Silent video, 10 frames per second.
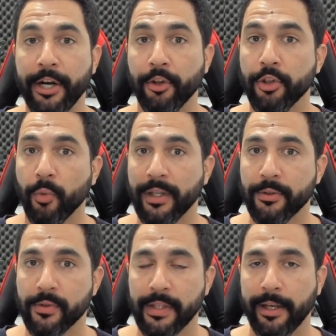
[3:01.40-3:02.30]
channel you
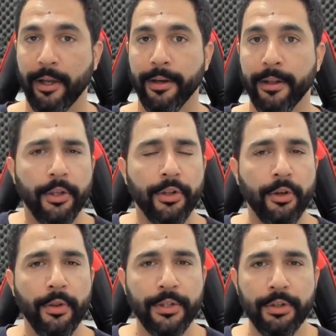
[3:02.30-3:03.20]
want to sell on. You
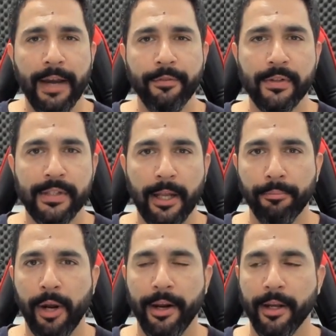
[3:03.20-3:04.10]
know that you have to sell
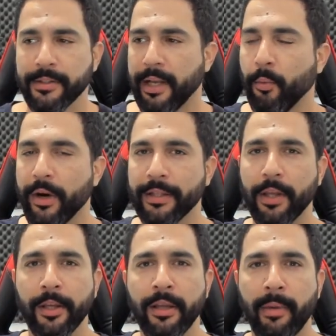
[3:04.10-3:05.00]
products, and we're not
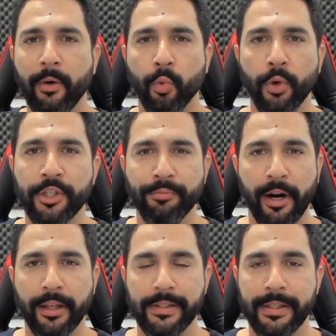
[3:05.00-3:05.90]
talking about which
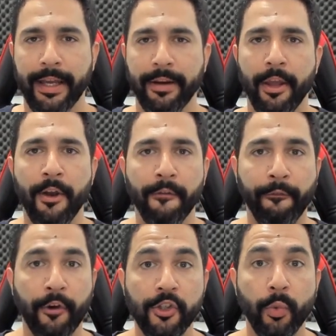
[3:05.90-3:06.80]
products yet.
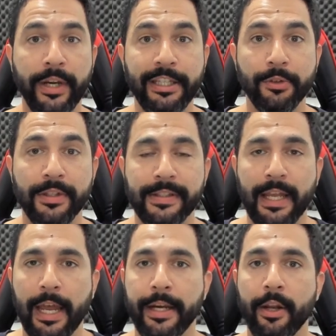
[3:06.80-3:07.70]
First, we need to
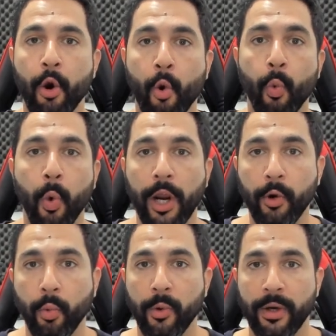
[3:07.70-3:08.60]
decide
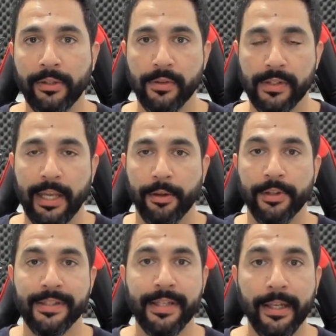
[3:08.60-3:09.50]
where we want to sell.
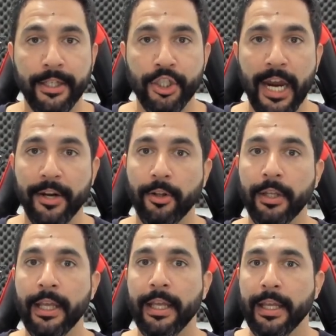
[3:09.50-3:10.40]
The selling
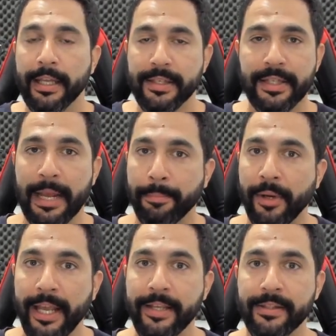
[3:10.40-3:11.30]
channel is that
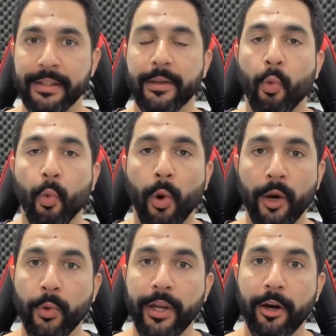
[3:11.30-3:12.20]
place
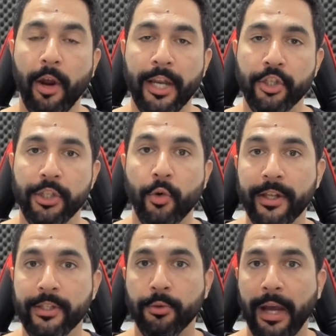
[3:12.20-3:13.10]
where we are actually
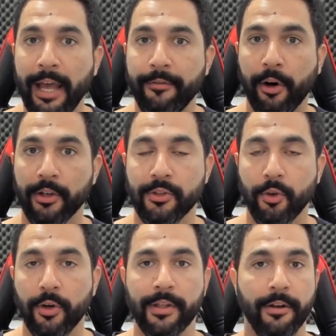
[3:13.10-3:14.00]
going to have our
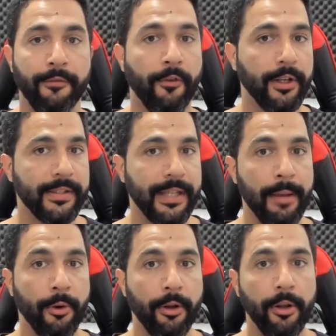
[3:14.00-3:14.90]
stores on. For
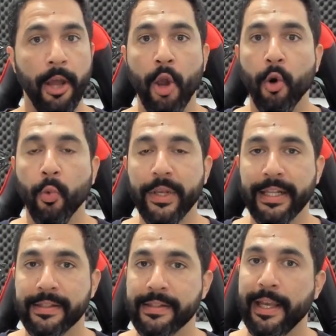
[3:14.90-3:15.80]
example, we
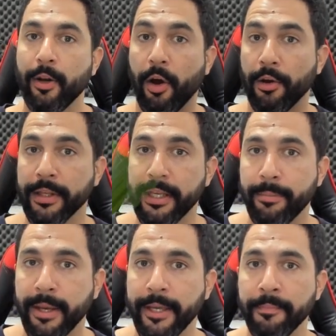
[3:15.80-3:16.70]
can sell on
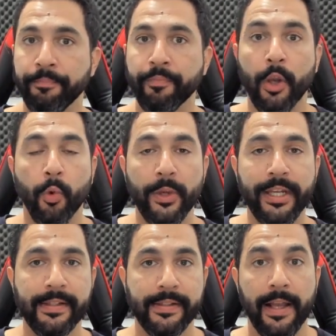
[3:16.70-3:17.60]
eBay, we
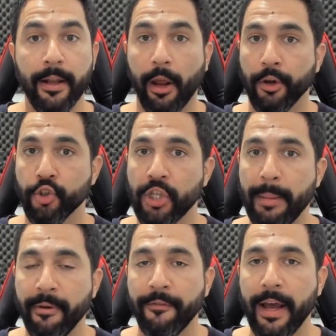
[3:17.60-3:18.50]
can sell on
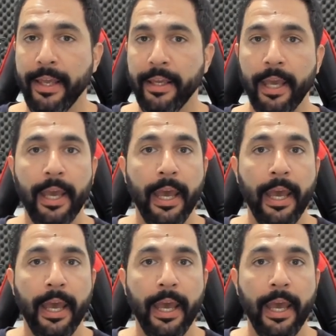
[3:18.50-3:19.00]
Shopify,